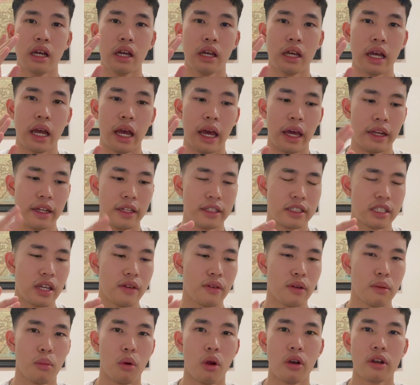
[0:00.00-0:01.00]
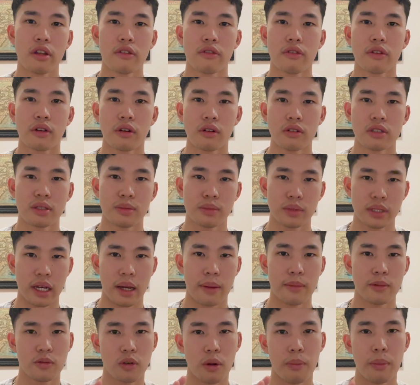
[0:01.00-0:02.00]
And it's even more difficult
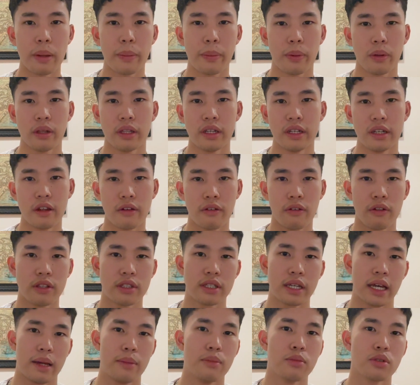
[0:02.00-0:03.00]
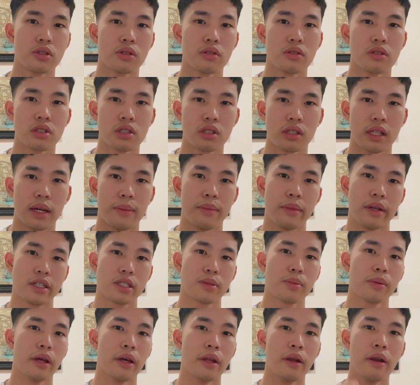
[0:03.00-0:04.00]
sometimes for people in different time zones. So let me
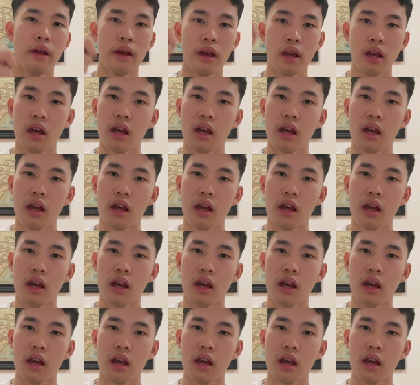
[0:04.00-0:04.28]
explain.